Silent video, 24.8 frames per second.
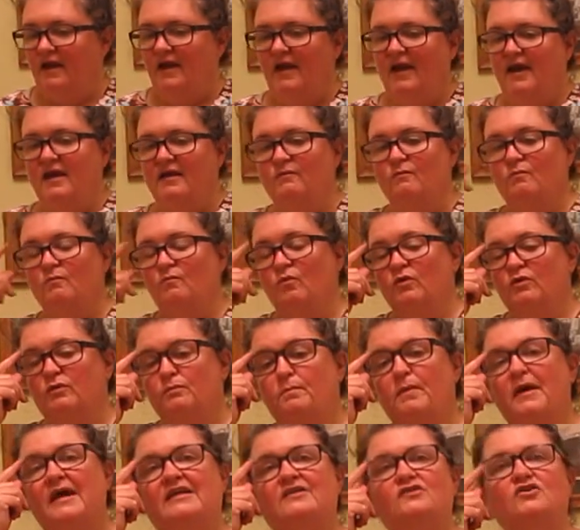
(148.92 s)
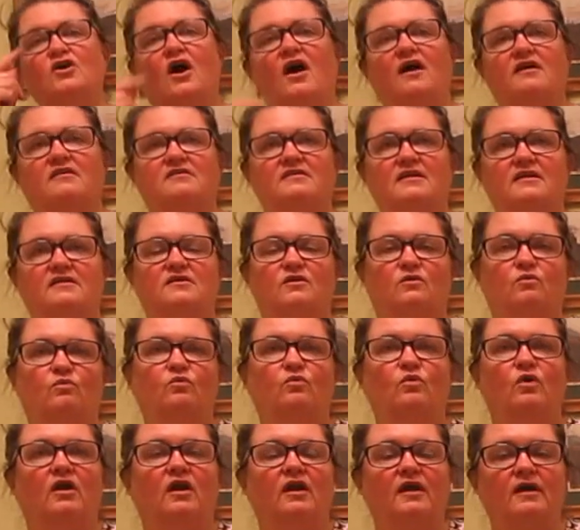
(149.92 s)
And with big dogs, that's a
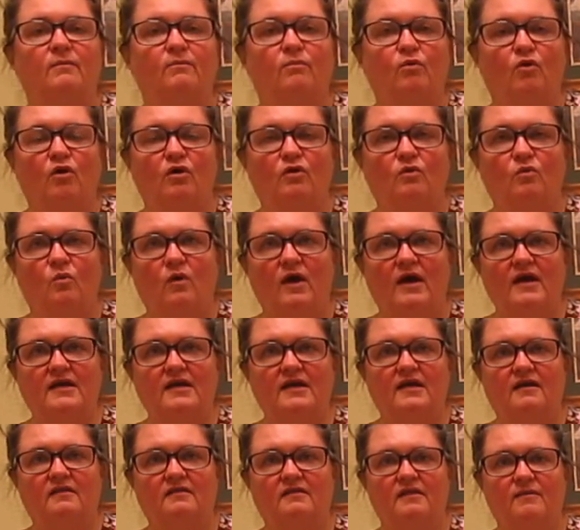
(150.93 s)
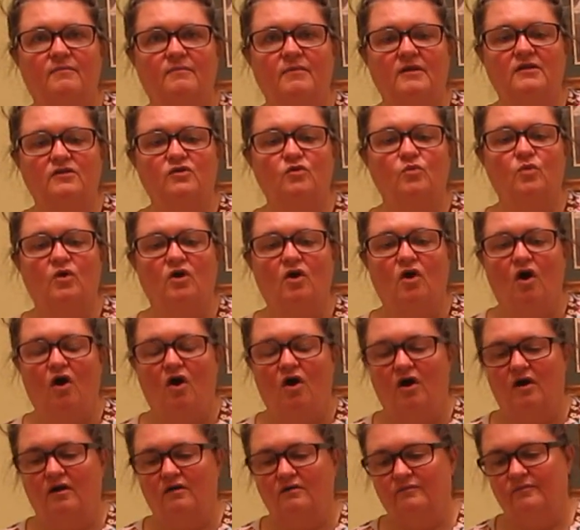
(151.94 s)
really important way to get them into a
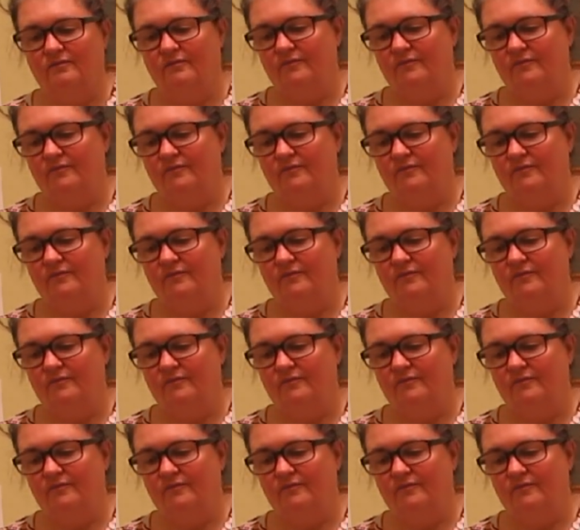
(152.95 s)
car.